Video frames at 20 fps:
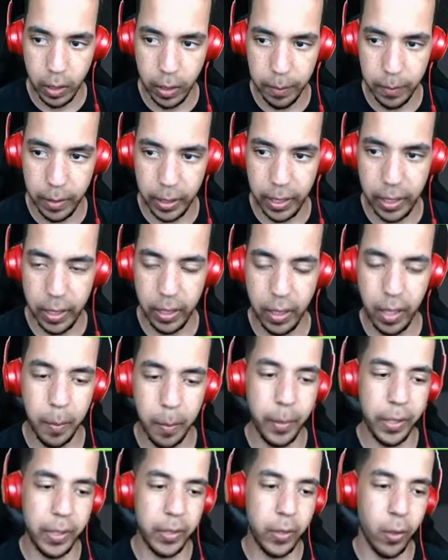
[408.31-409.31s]
gonna heal
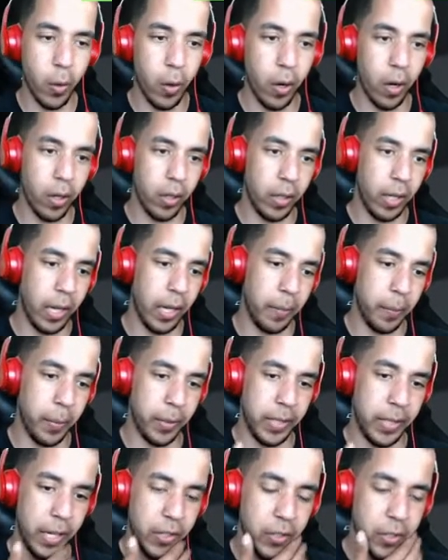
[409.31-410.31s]
up Bitor and
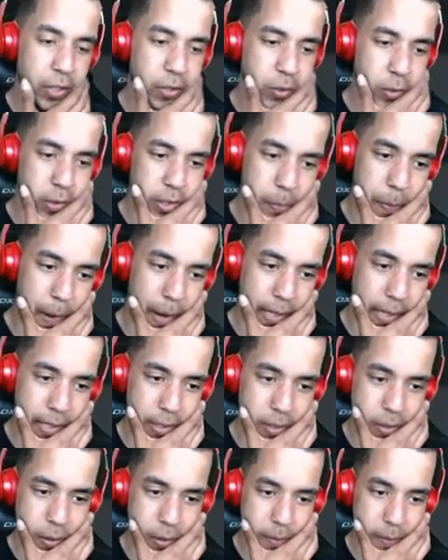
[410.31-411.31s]
potentially switch back
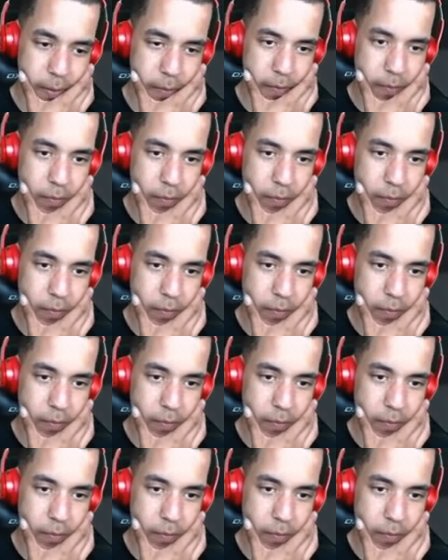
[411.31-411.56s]
into him.